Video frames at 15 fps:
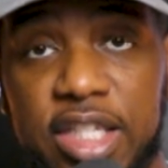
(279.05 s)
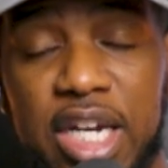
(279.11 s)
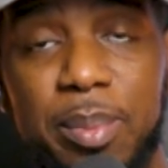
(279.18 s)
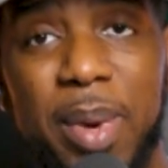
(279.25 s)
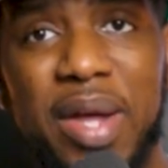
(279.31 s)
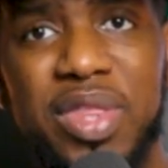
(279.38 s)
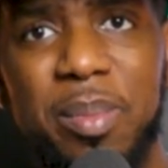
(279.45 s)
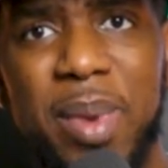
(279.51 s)
and
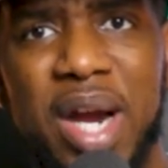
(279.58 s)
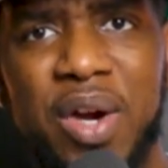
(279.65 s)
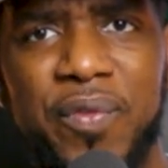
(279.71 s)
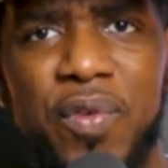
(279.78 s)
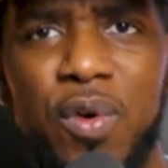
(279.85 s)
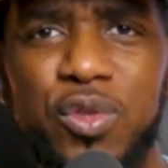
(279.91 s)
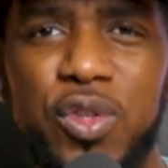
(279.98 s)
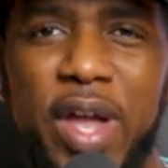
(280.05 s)
about the
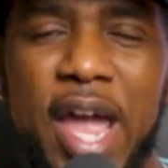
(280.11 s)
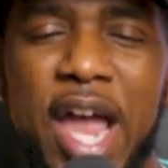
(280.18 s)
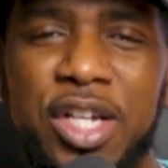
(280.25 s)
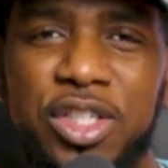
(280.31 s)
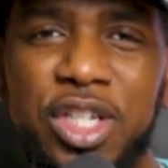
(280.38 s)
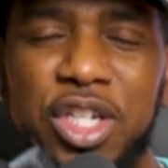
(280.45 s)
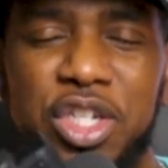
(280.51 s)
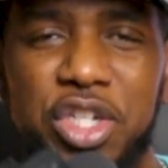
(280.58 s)
microphones, they're
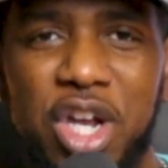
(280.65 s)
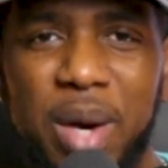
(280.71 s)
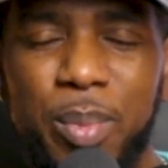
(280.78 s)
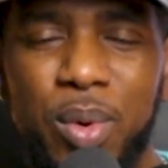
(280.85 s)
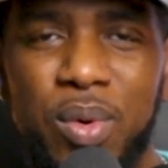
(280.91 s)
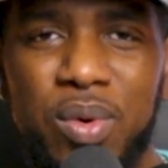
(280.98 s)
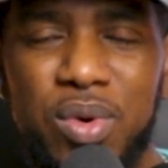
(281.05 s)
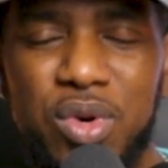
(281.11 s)
actually
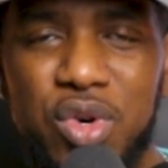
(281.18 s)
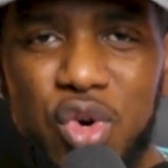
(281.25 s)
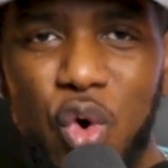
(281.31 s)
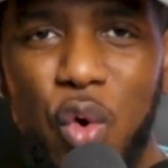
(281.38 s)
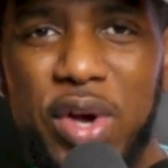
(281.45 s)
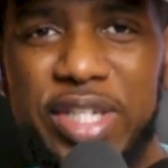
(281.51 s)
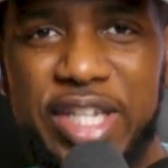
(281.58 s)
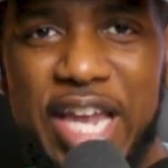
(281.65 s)
double
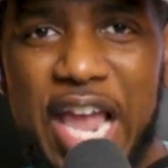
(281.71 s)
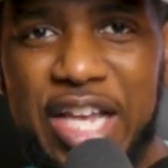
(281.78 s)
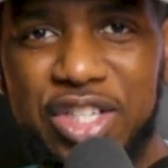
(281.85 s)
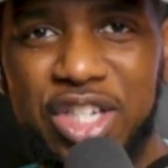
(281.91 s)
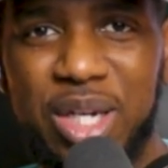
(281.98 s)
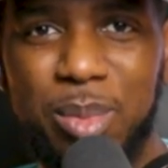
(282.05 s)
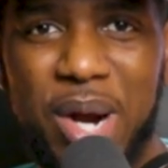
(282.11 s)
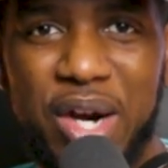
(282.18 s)
noise
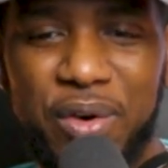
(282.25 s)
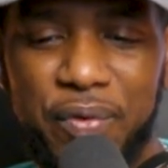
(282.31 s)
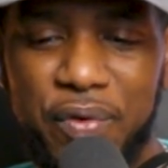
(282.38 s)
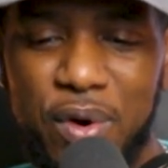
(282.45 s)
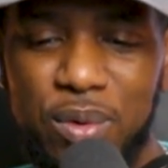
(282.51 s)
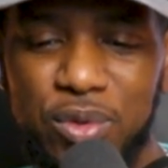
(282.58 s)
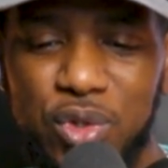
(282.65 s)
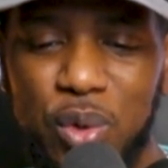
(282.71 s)
canceling
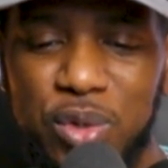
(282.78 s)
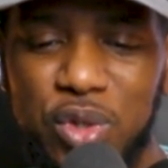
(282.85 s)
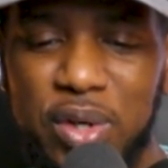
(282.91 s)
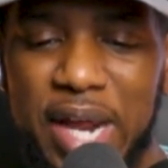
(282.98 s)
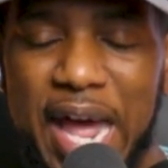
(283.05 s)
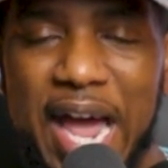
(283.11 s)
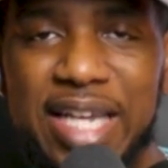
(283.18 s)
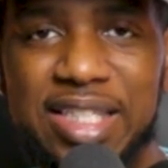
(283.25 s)
microphones. So it's
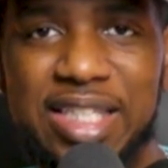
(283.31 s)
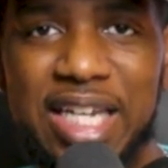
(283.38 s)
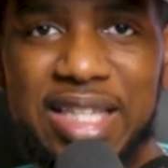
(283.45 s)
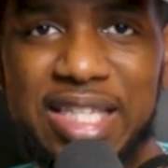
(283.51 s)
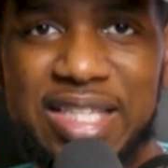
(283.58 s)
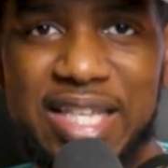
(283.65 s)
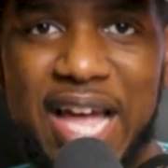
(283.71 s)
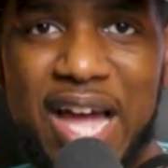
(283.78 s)
gonna isolate
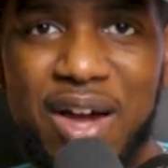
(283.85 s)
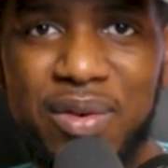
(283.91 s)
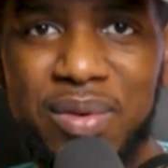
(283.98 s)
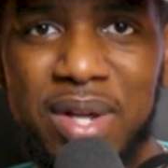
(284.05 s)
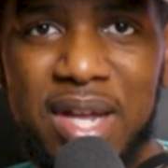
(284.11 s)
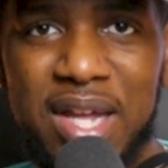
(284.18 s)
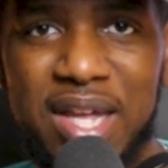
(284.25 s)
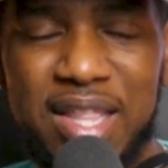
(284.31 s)
the
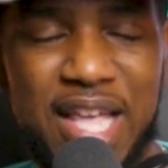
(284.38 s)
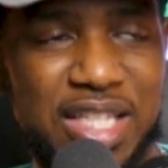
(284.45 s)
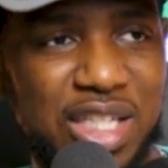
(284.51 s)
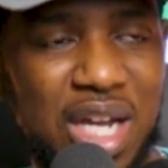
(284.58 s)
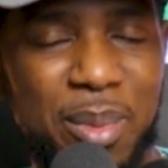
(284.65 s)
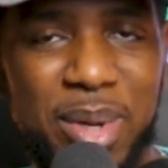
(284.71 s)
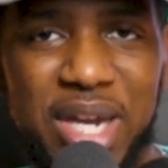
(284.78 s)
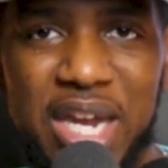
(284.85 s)
sound that's
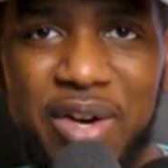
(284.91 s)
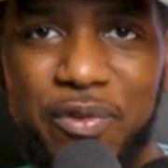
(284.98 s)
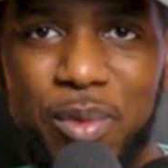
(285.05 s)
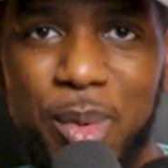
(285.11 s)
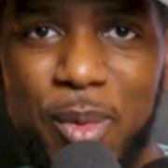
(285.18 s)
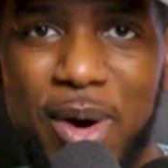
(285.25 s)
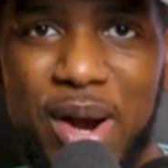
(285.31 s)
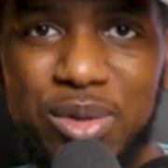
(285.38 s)
coming in
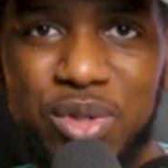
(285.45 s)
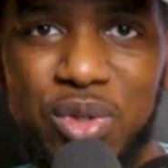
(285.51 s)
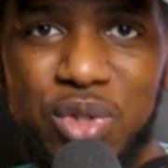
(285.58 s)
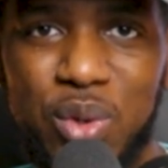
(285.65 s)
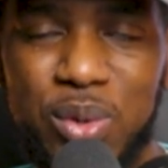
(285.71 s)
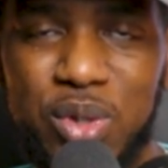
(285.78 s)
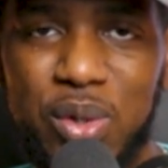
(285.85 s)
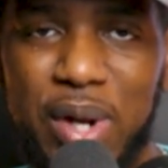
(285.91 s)
from around you.
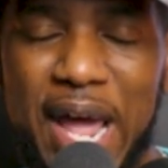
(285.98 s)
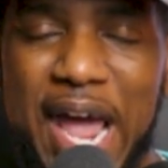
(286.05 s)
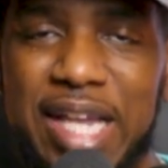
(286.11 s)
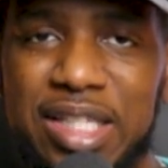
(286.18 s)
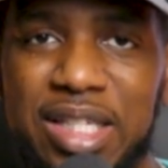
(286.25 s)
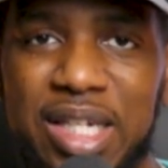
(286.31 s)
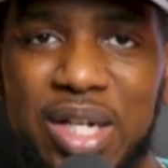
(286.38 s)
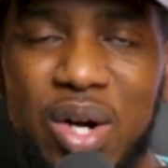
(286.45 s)
So it's gonna
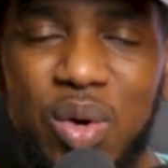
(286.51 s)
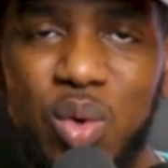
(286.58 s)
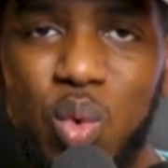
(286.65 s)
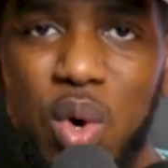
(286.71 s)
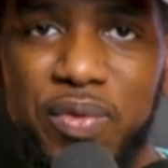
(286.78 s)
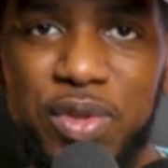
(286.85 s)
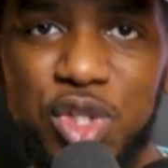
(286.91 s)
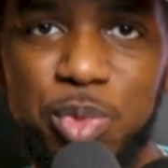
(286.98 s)
isolate on
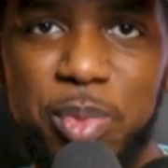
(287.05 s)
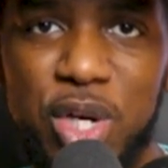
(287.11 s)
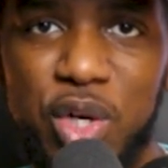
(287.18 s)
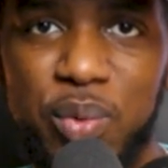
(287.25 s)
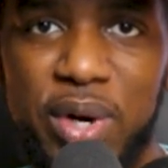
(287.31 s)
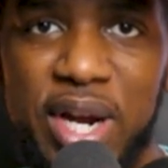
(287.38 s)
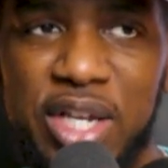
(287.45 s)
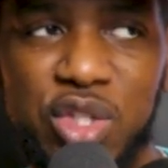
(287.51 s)
whoever the
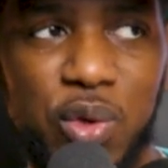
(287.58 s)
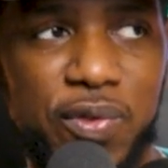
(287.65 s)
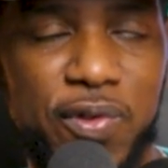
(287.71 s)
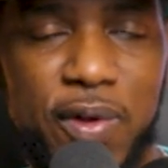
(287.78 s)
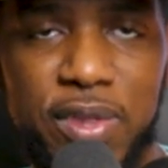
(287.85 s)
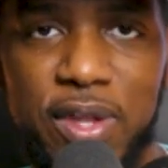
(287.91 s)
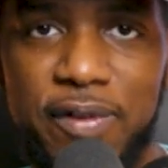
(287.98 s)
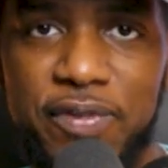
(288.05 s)
speaker is. So
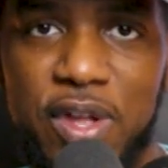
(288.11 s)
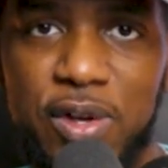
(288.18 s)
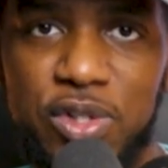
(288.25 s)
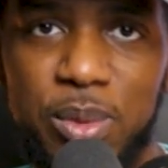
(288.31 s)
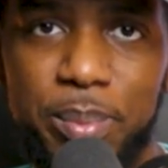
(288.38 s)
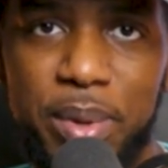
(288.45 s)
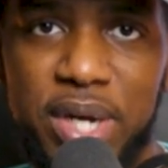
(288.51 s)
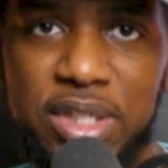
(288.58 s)
if there's
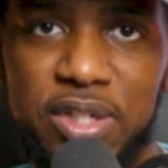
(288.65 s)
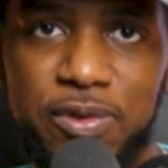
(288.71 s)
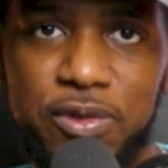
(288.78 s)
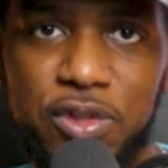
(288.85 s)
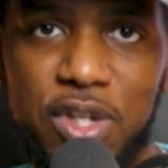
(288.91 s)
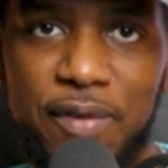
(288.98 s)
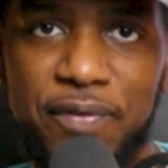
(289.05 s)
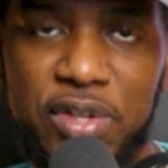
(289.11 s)
a bunch of
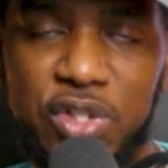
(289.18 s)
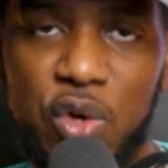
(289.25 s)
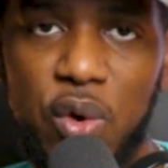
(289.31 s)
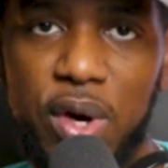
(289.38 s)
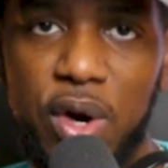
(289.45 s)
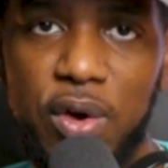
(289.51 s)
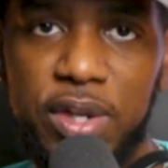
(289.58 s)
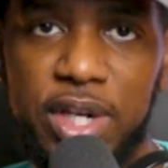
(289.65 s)
stuff that's
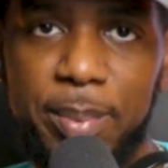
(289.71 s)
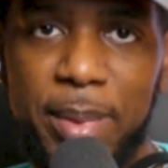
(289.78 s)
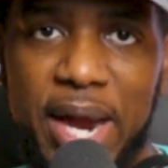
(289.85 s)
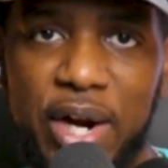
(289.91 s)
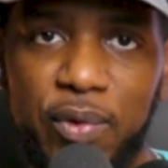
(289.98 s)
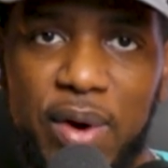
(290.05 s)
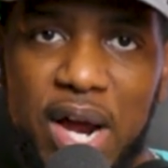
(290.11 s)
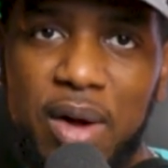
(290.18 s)
going on in the
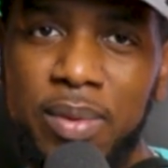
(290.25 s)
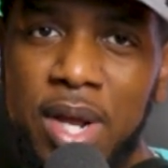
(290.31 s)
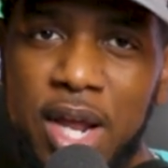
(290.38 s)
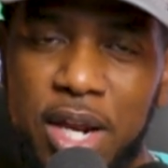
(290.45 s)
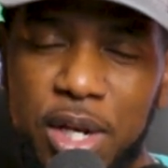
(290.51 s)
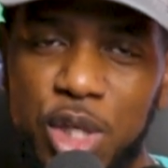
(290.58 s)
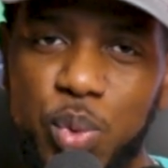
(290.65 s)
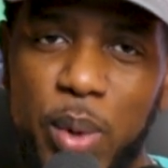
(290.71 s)
background,
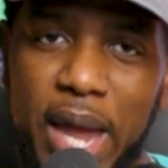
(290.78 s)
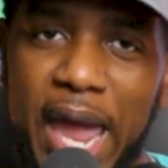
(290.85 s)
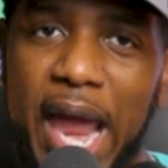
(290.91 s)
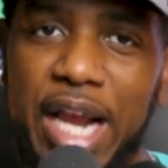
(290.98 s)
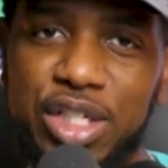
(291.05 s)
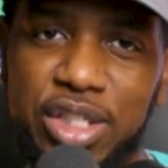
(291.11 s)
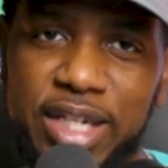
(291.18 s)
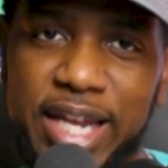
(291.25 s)
this will
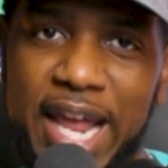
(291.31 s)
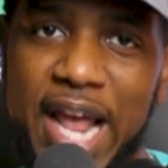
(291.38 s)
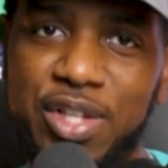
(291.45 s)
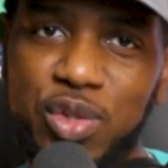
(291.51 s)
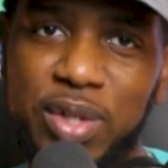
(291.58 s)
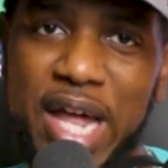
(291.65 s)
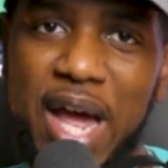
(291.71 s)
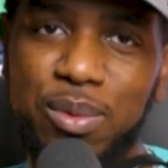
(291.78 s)
actually
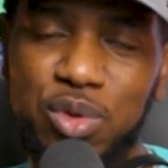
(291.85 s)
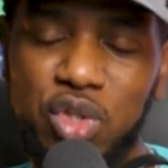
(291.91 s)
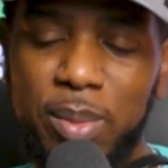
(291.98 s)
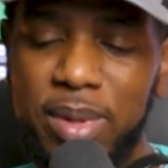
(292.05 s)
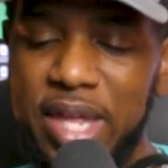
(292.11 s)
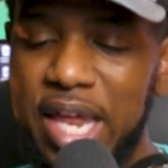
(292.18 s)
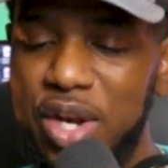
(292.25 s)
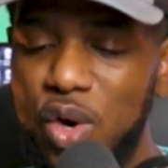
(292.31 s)
cancel out
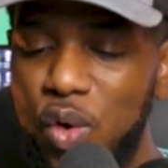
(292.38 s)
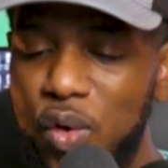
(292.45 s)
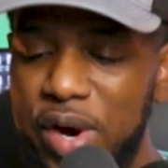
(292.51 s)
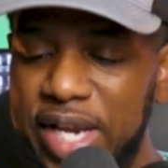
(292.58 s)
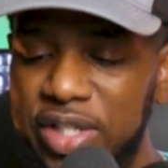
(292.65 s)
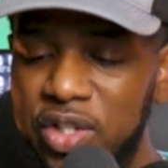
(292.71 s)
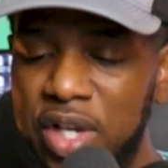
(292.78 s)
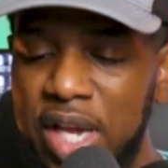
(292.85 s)
some of that
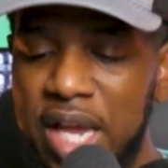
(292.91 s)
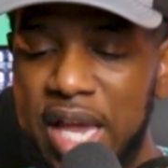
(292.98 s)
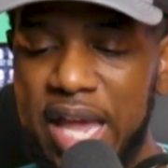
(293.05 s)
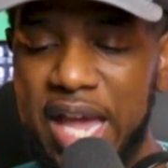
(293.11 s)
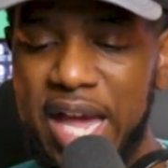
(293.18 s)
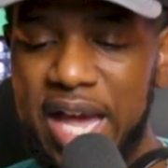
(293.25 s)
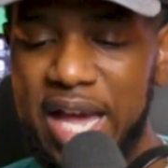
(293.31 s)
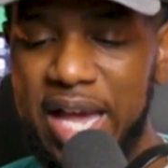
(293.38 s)
noise.
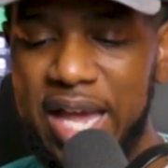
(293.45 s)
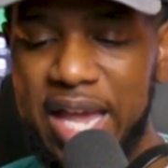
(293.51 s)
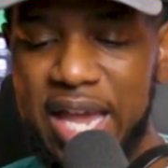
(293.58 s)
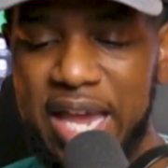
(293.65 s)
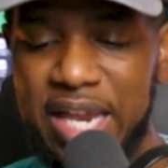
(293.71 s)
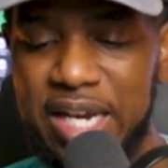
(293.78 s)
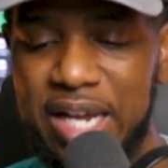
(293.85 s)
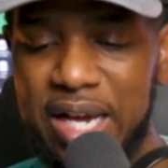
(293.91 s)

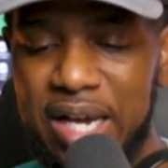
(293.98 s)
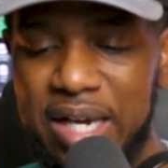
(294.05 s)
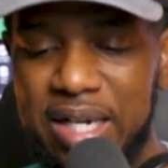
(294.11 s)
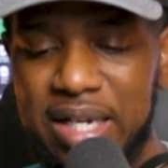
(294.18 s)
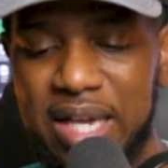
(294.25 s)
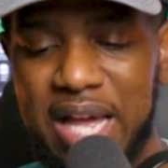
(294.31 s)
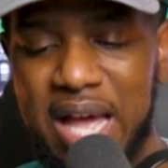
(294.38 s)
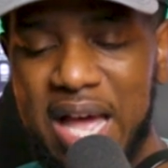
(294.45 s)

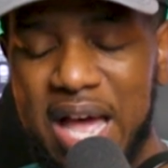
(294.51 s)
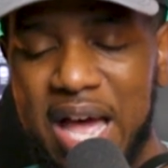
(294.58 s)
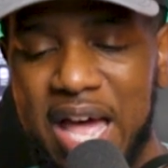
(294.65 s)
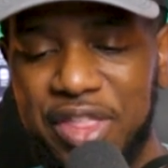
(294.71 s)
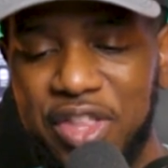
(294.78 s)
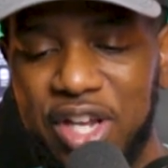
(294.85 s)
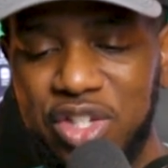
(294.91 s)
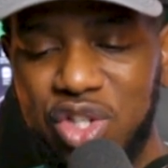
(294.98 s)

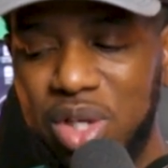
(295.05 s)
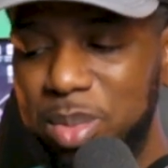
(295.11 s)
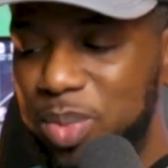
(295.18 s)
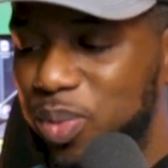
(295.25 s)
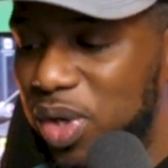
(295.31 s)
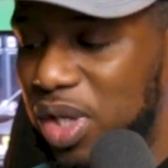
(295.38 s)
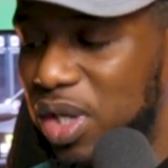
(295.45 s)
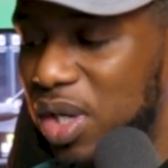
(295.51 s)
I think it's gonna be
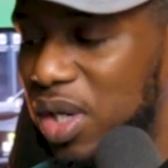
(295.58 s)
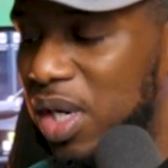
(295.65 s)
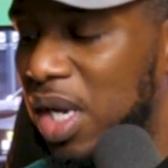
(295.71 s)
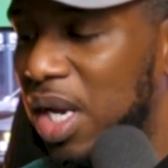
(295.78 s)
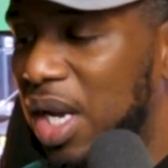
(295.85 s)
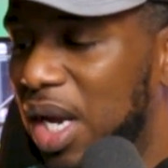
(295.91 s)
pretty good.